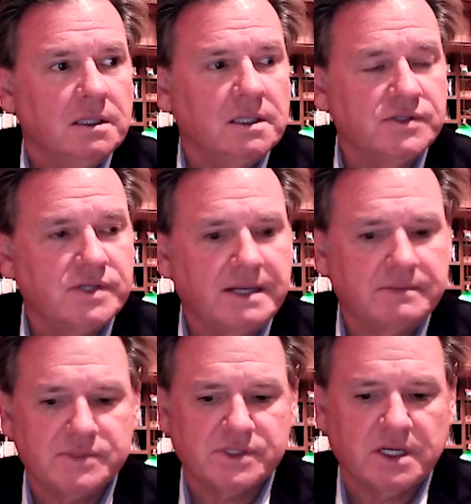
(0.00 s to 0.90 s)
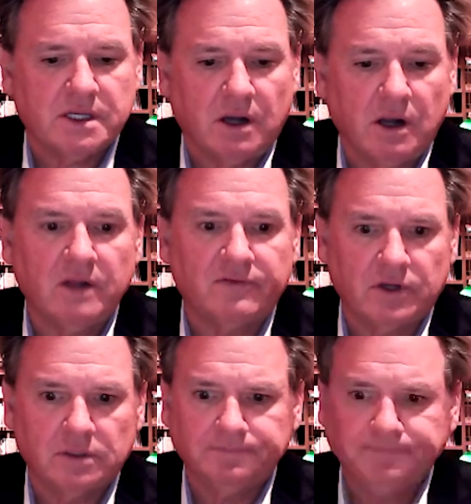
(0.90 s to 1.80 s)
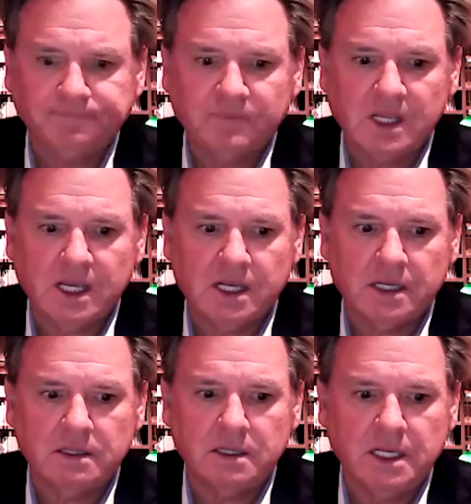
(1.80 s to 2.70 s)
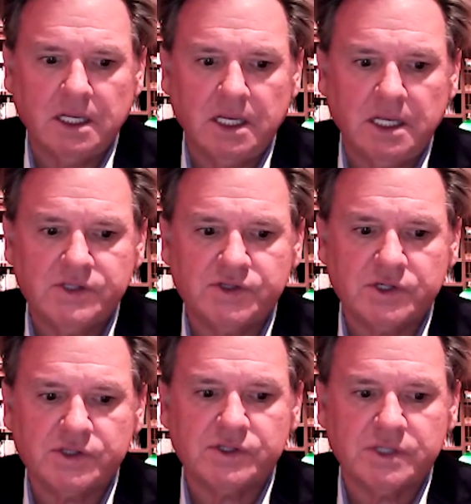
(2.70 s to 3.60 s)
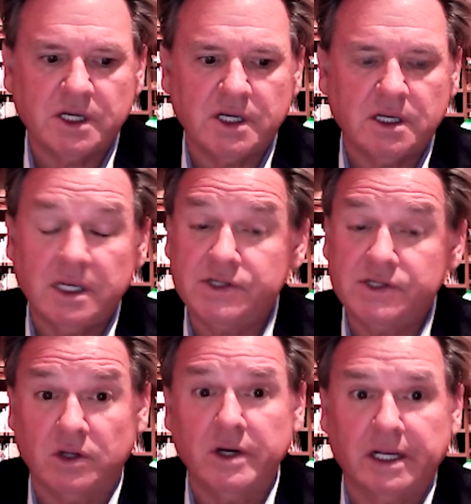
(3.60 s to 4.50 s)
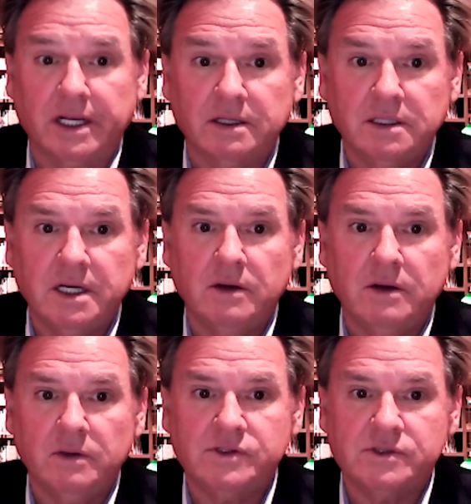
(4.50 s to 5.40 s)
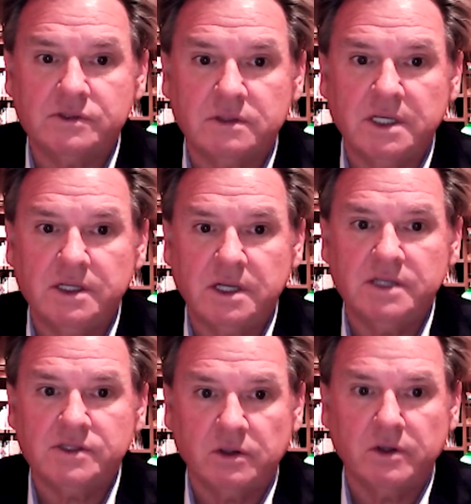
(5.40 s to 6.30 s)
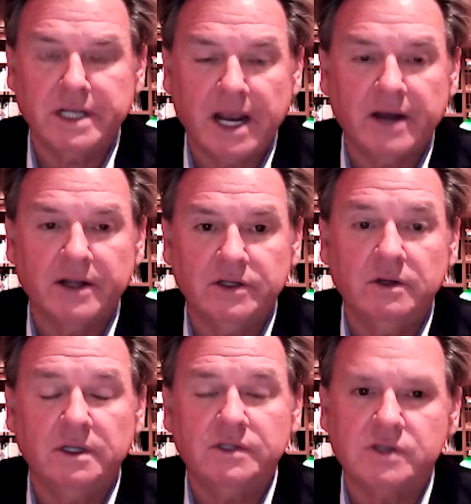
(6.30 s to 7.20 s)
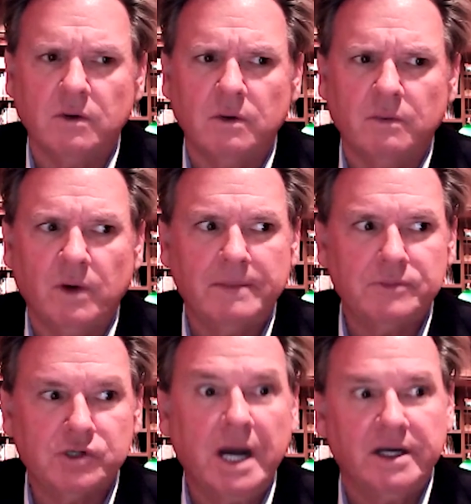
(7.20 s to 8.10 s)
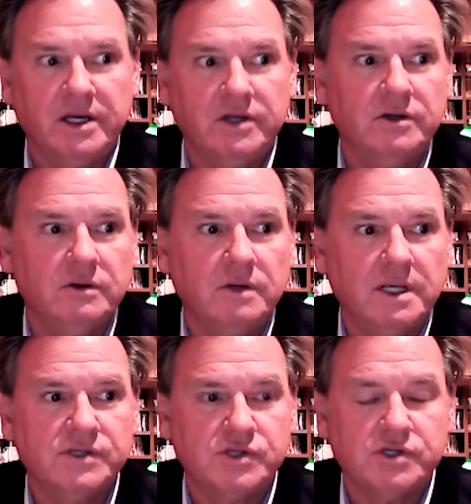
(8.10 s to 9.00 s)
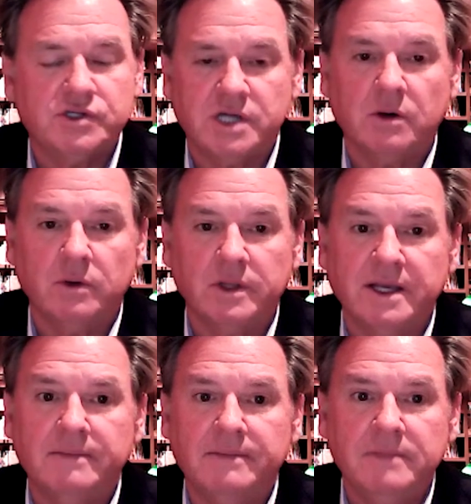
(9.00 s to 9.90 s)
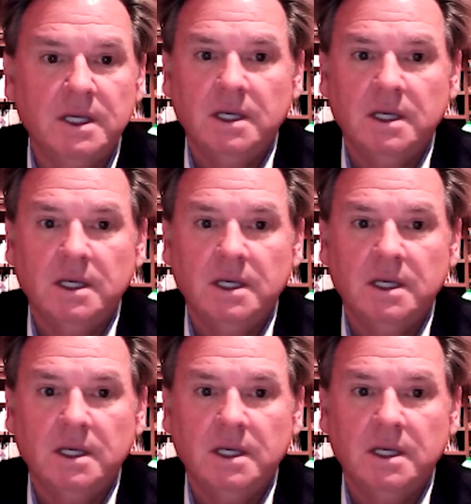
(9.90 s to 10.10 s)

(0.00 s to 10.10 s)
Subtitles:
his name's Oliver, and he's learning. He's learning how to do it. So what I'm trying to do is just share with him